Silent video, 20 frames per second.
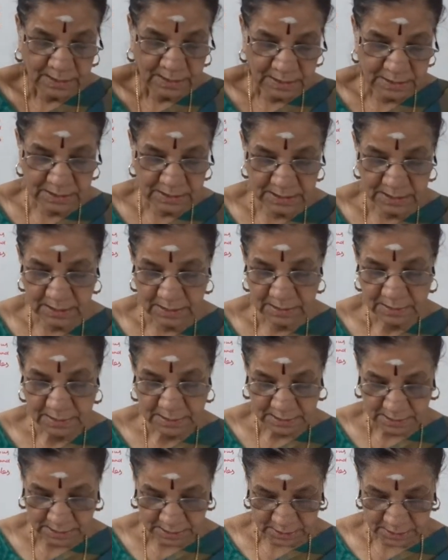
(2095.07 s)

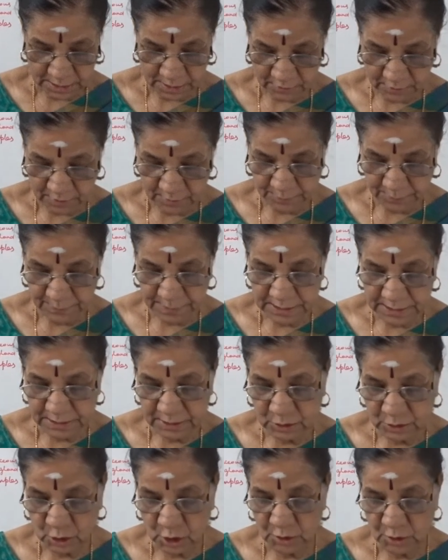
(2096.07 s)
Then
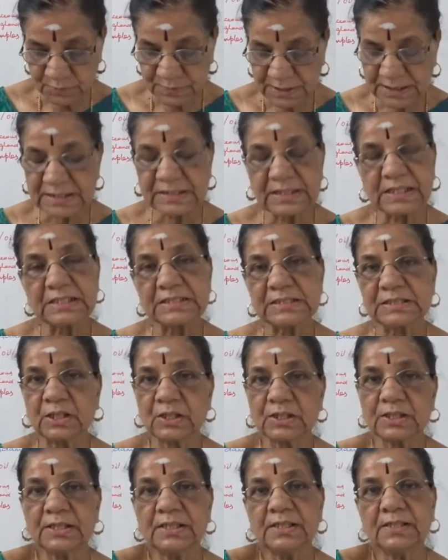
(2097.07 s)
development of sex
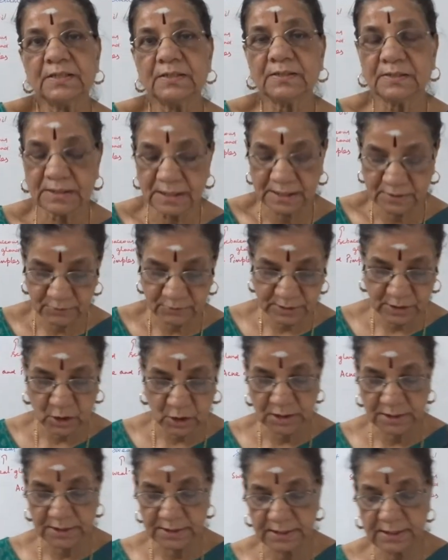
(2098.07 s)
organ, that we
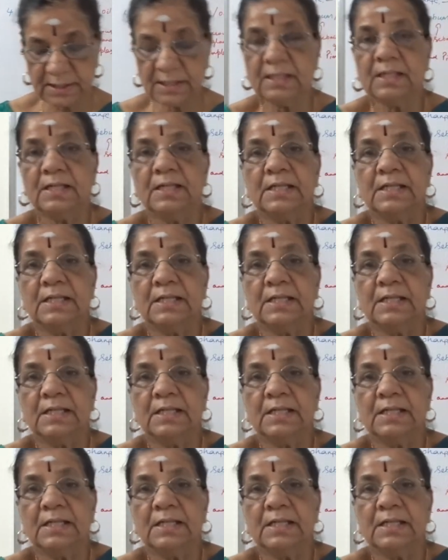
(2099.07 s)
already